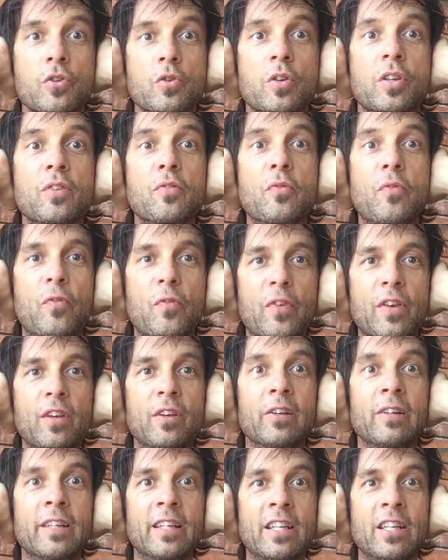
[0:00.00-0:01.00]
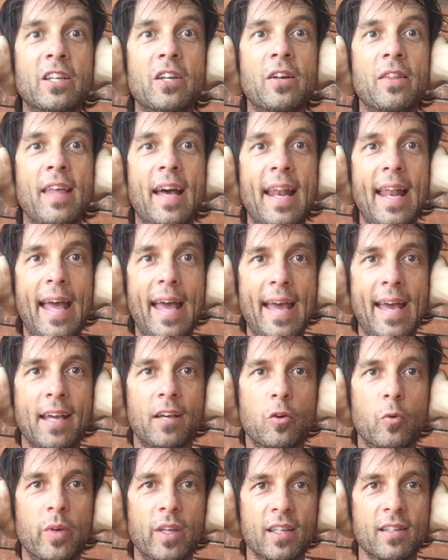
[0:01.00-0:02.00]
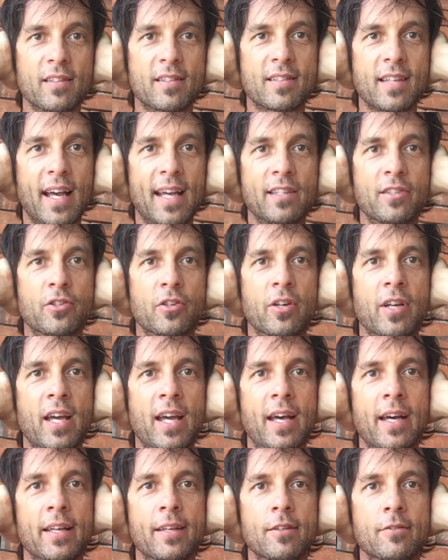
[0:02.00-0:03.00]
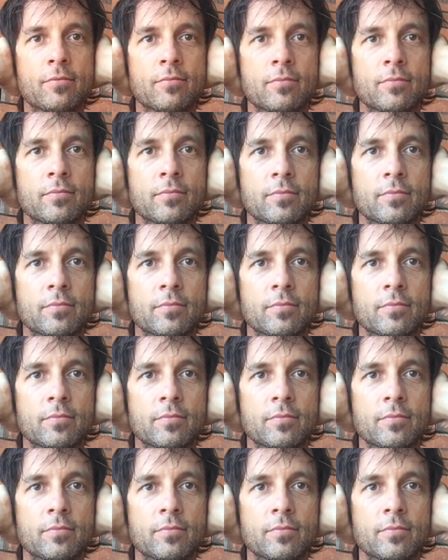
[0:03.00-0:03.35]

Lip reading: you can feel and hear that echoing inside your head.